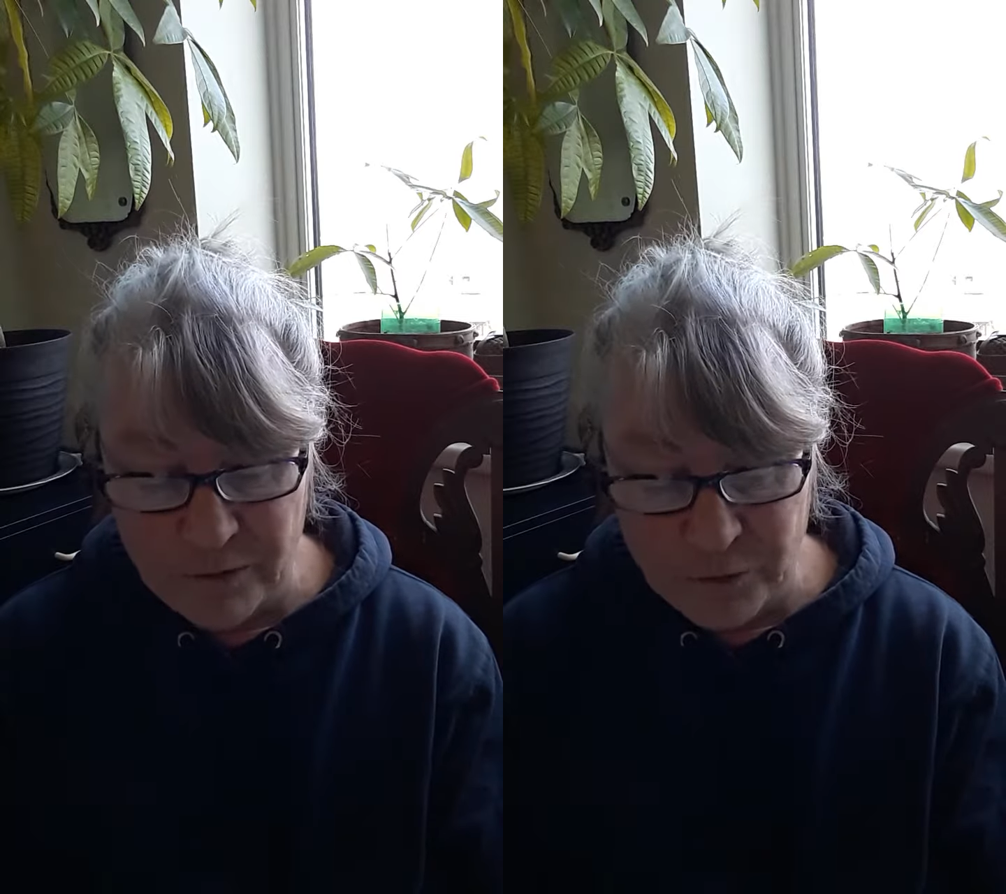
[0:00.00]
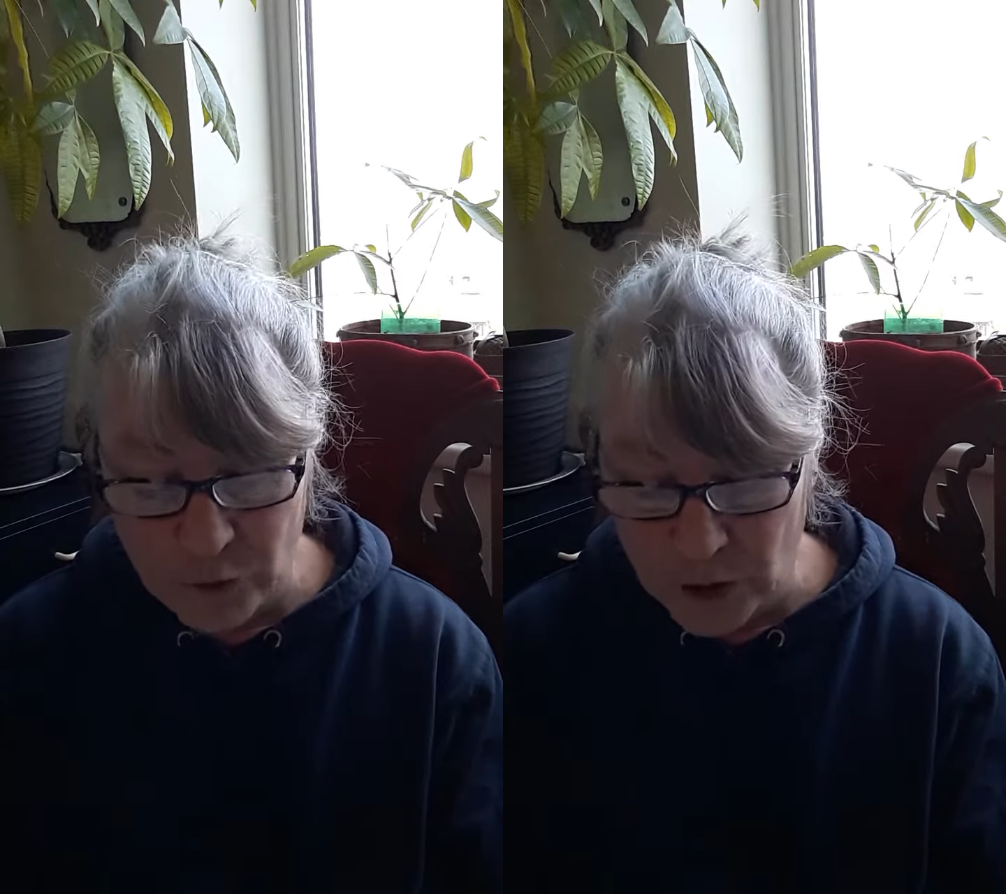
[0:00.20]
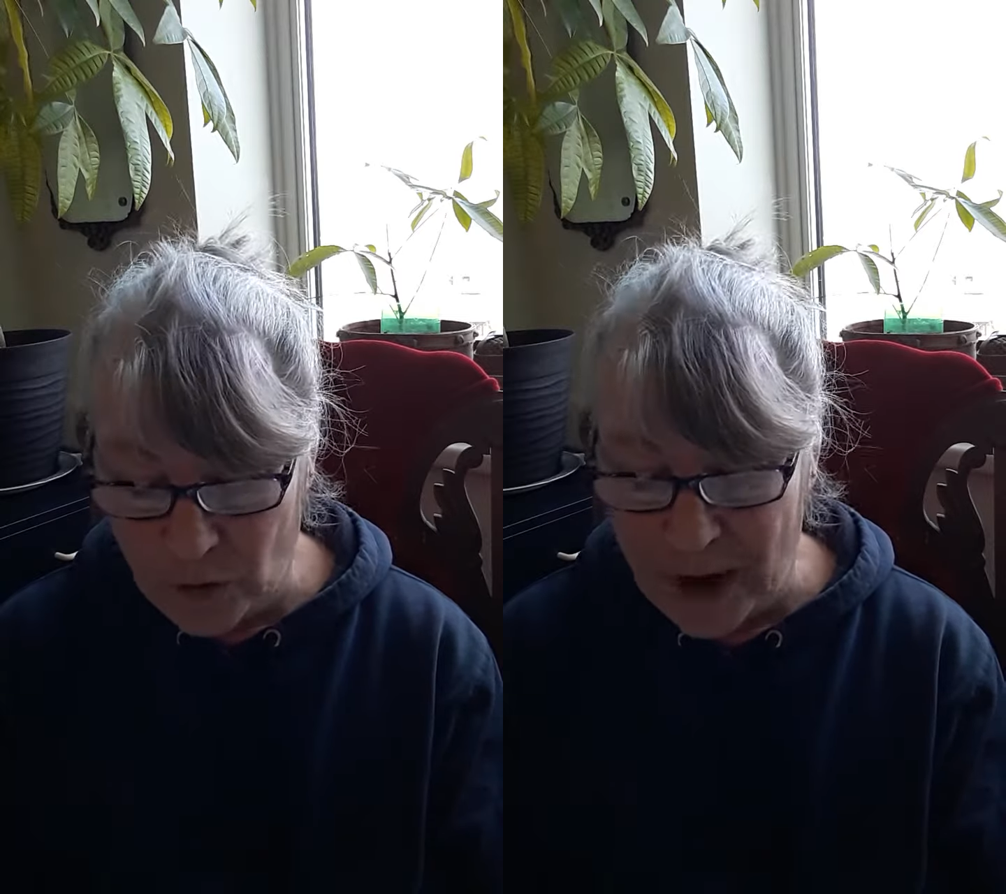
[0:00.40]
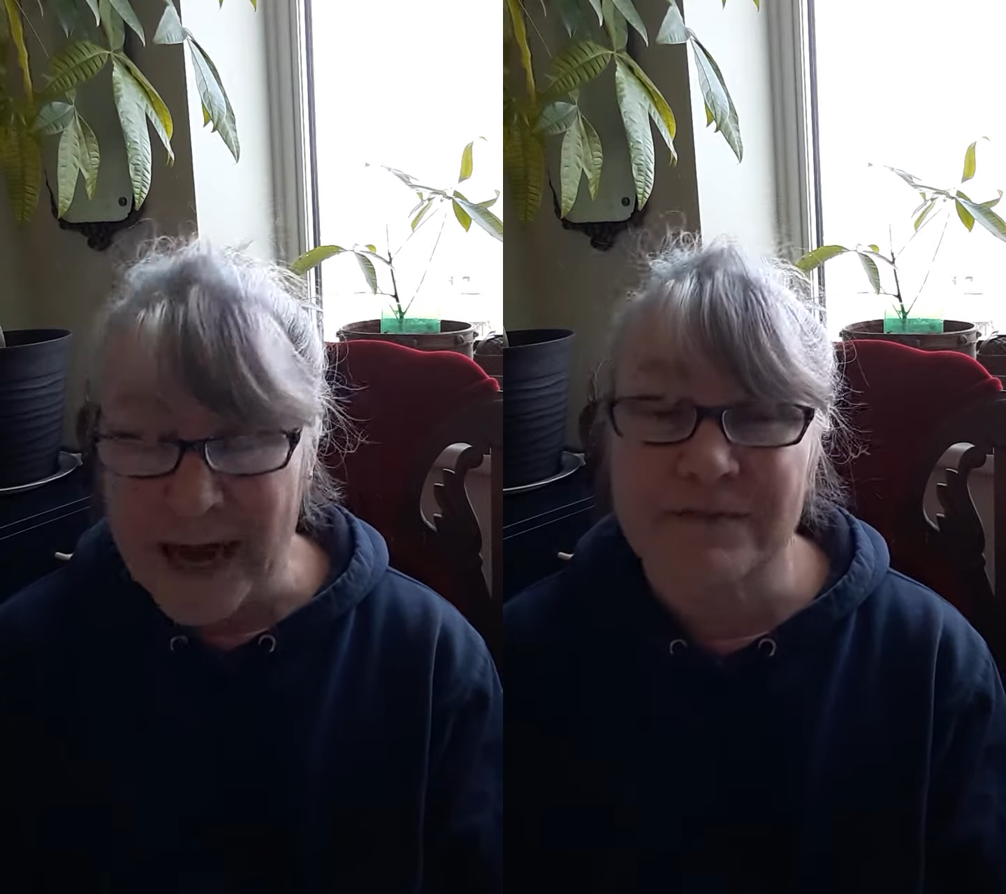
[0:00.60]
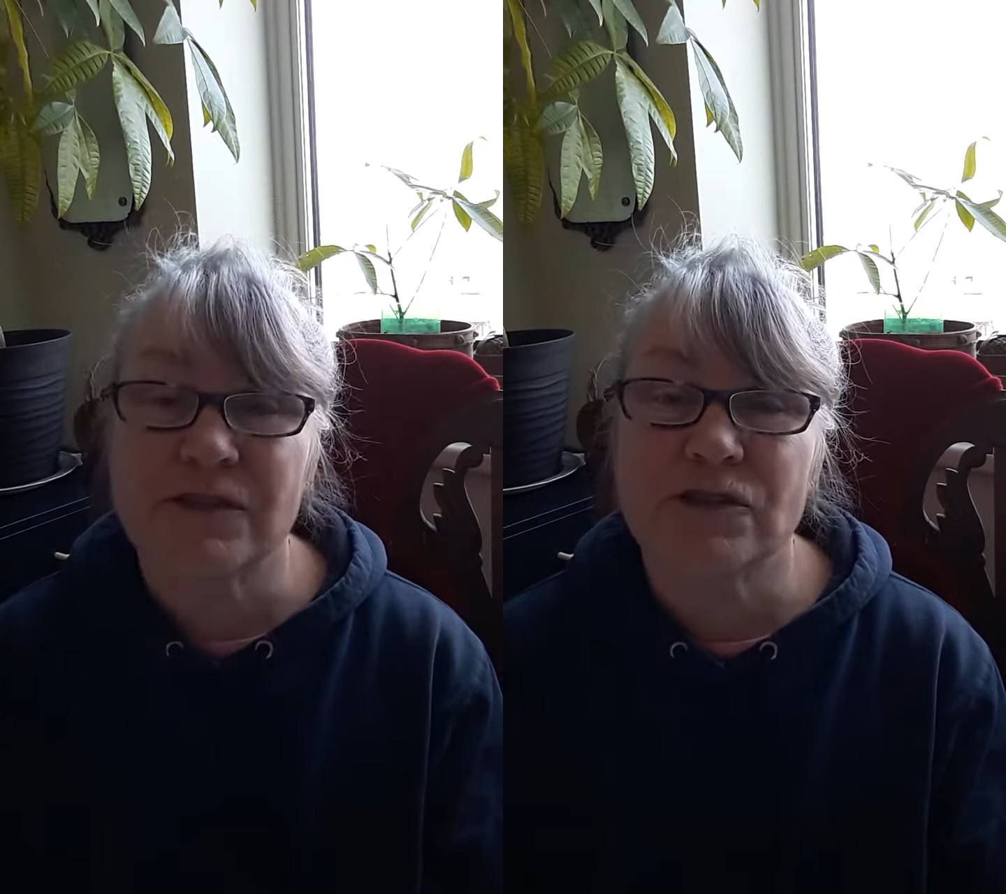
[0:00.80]

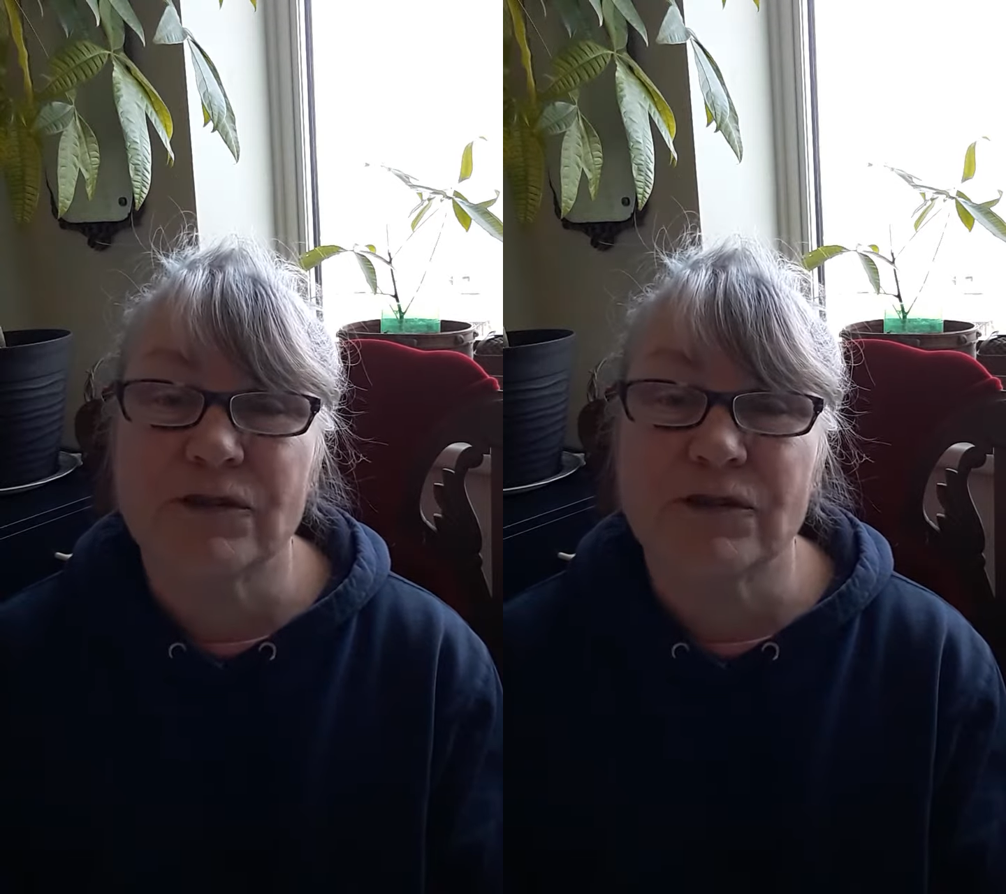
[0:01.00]
photographs